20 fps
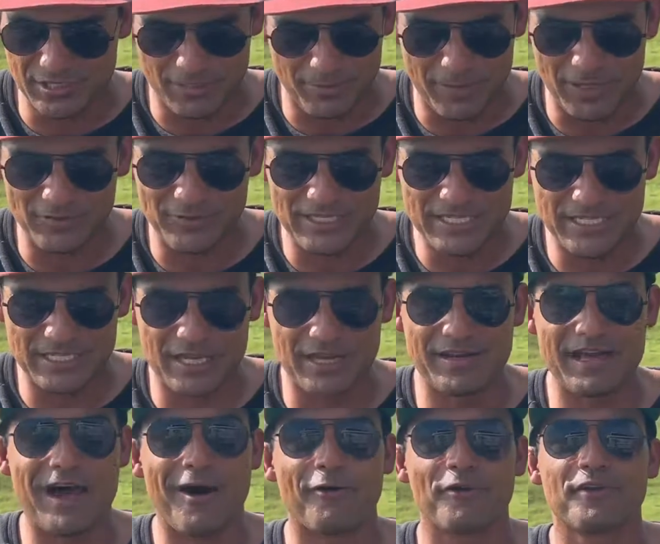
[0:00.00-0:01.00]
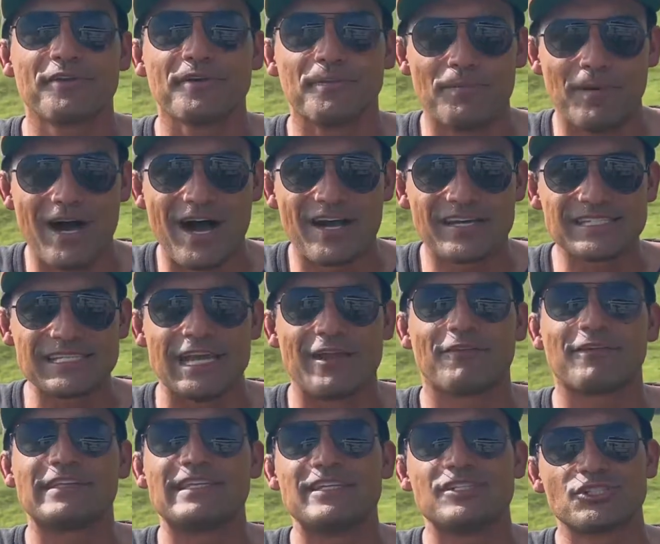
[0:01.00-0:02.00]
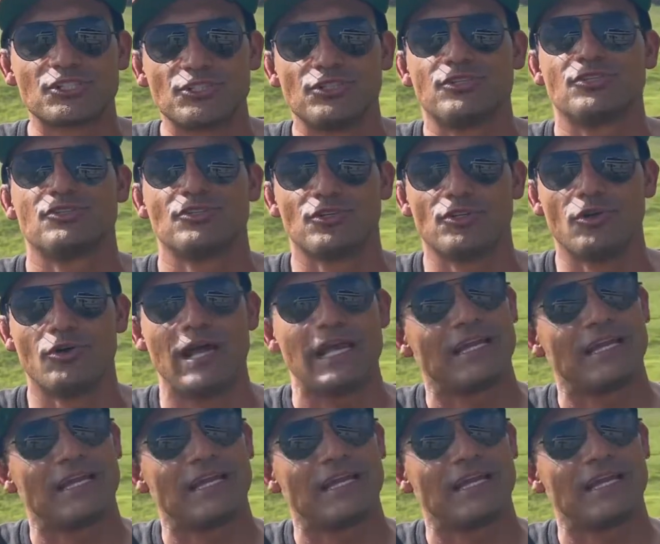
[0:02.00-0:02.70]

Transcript: about this gun, out of the box, everything's good to go.